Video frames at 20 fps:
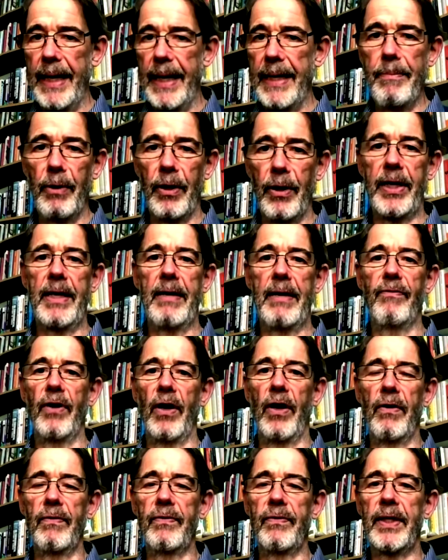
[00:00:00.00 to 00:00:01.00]
anybody
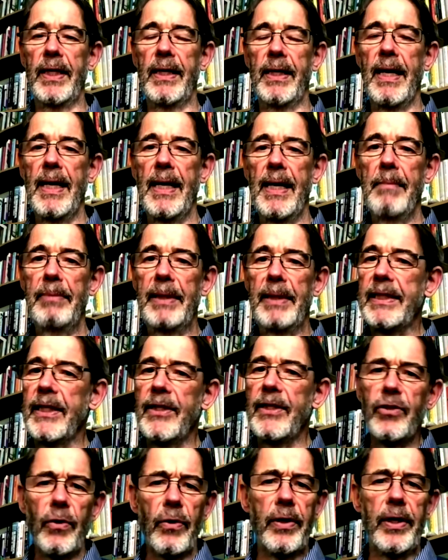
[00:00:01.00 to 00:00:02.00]
involved in
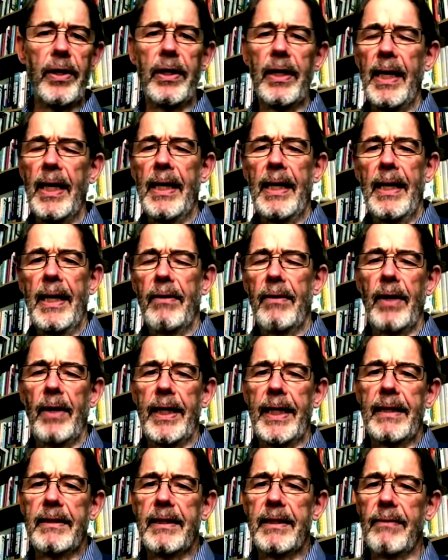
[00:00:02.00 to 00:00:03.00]
business or in
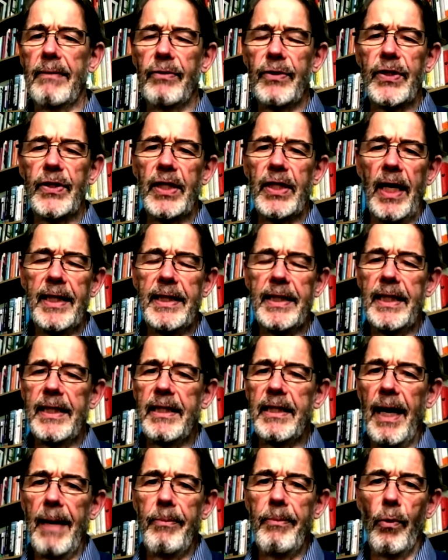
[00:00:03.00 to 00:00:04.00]
running civil
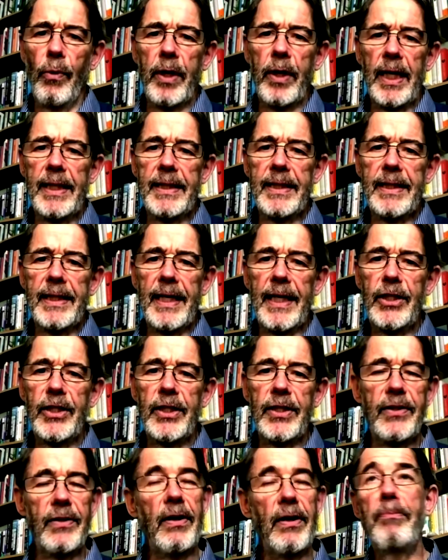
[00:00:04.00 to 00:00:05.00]
society-type
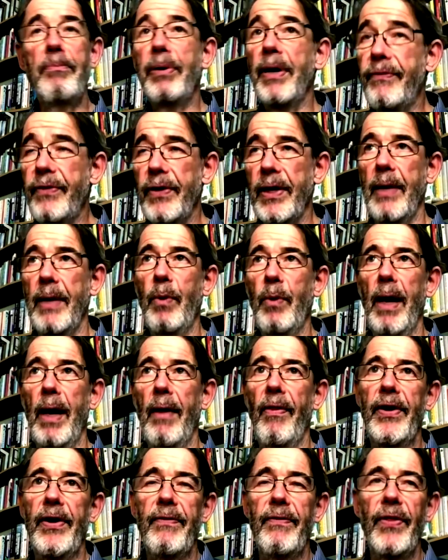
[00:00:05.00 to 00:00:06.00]
organizations, you know perfectly
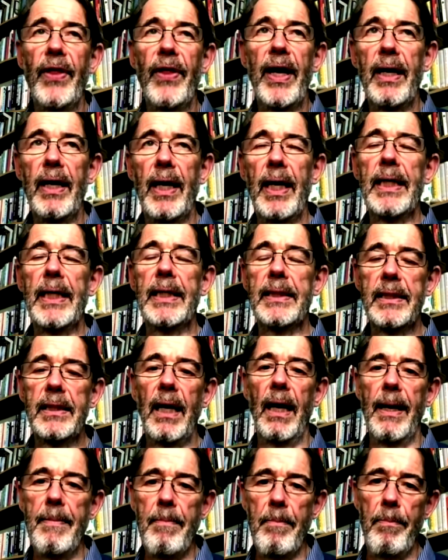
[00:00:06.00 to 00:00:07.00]
well that if there aren't
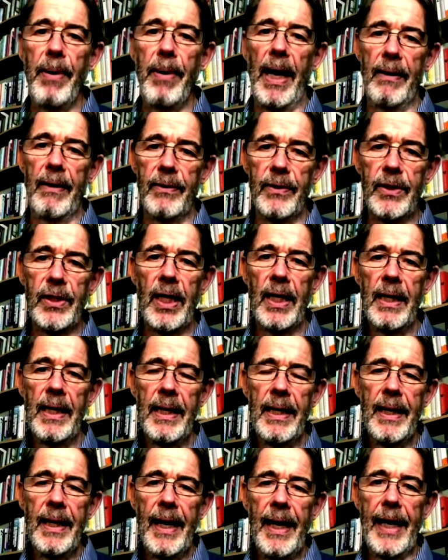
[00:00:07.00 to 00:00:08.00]
time-bound
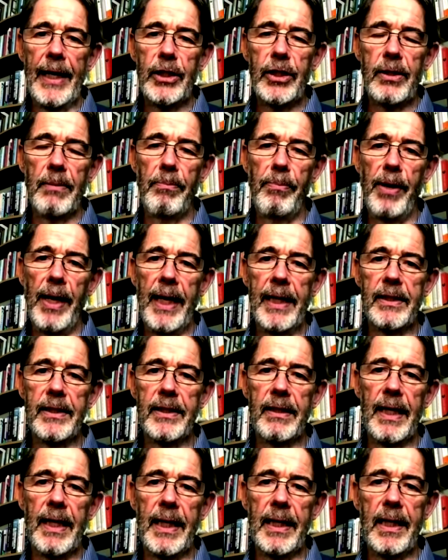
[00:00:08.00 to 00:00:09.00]
action
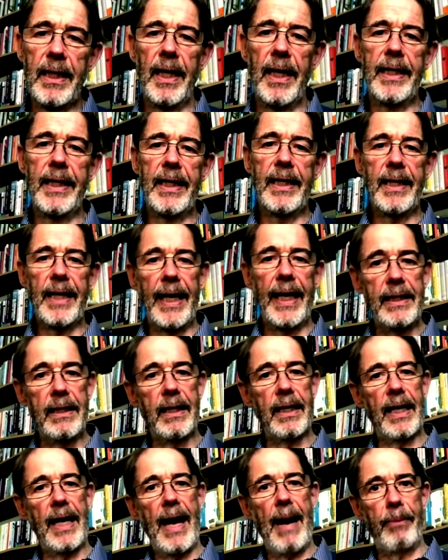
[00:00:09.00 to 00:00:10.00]
plans of that kind, it
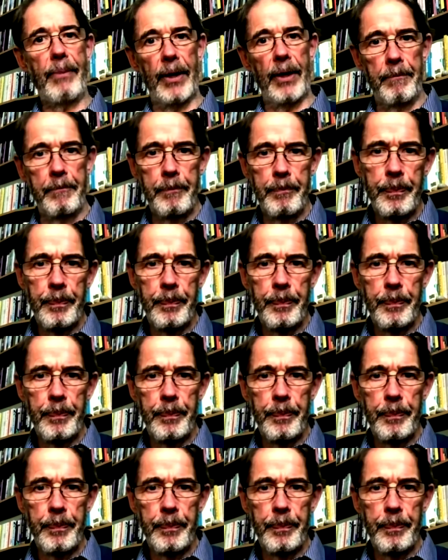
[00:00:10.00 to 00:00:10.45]
ain't going to happen.